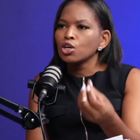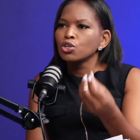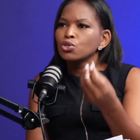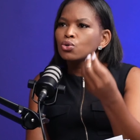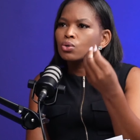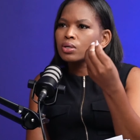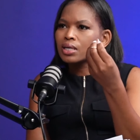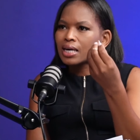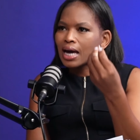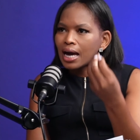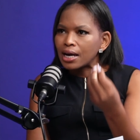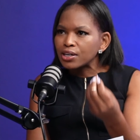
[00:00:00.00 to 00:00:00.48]
You
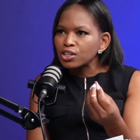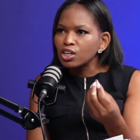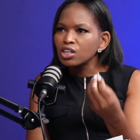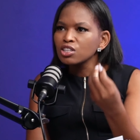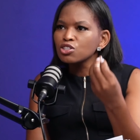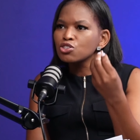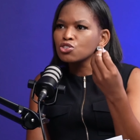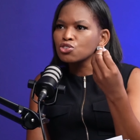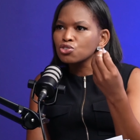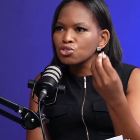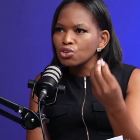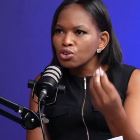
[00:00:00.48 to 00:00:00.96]
cannot
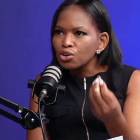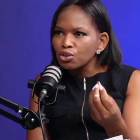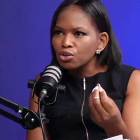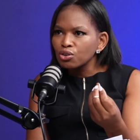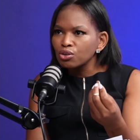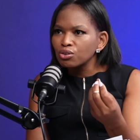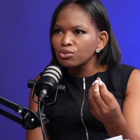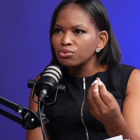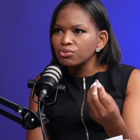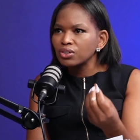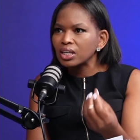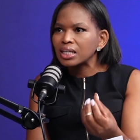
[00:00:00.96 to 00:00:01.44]

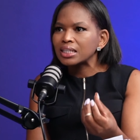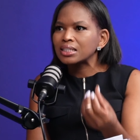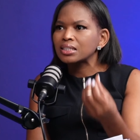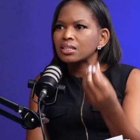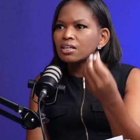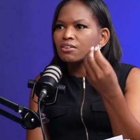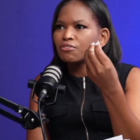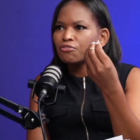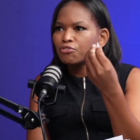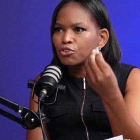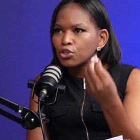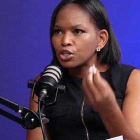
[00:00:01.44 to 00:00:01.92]
serve a
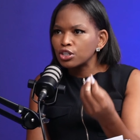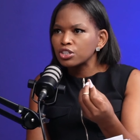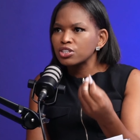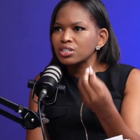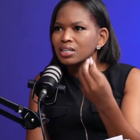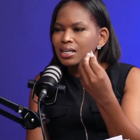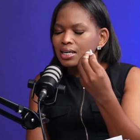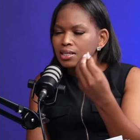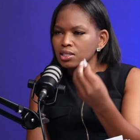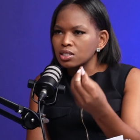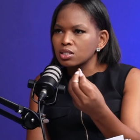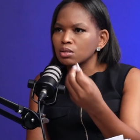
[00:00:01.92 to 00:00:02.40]
diverse
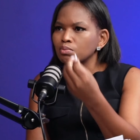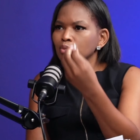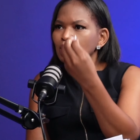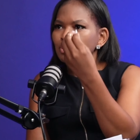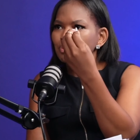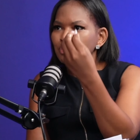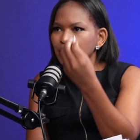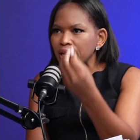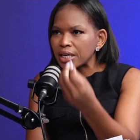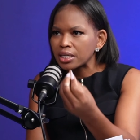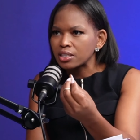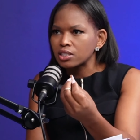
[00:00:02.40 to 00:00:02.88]
customer
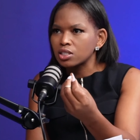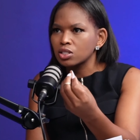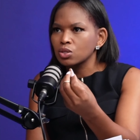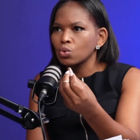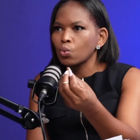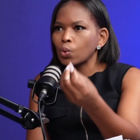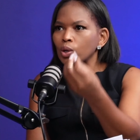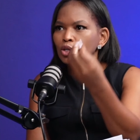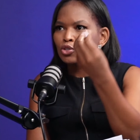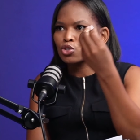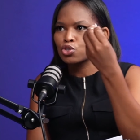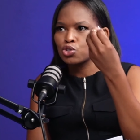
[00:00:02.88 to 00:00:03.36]
base
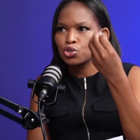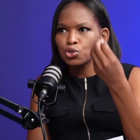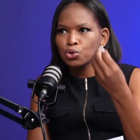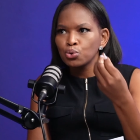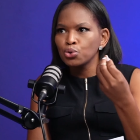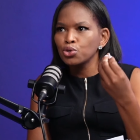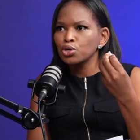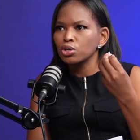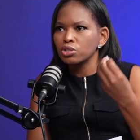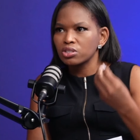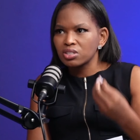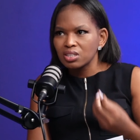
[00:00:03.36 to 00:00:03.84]
whilst you
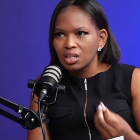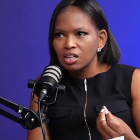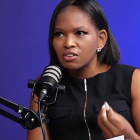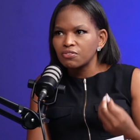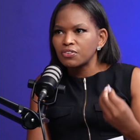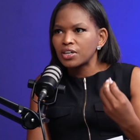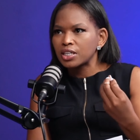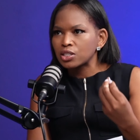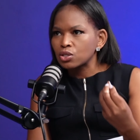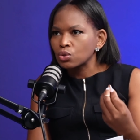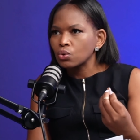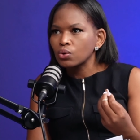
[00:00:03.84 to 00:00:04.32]
yourself
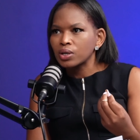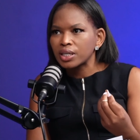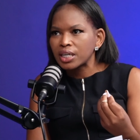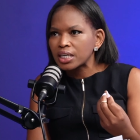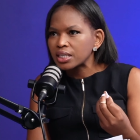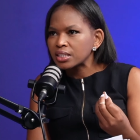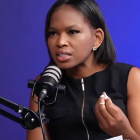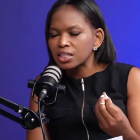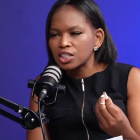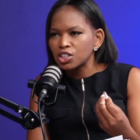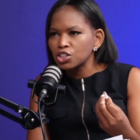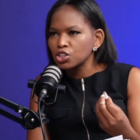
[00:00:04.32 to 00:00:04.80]
as an
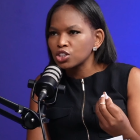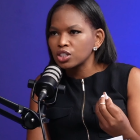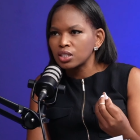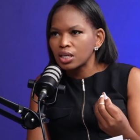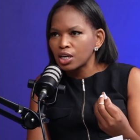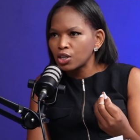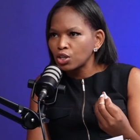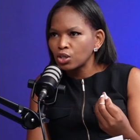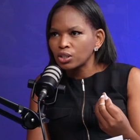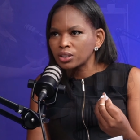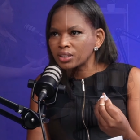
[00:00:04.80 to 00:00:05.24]
organization are not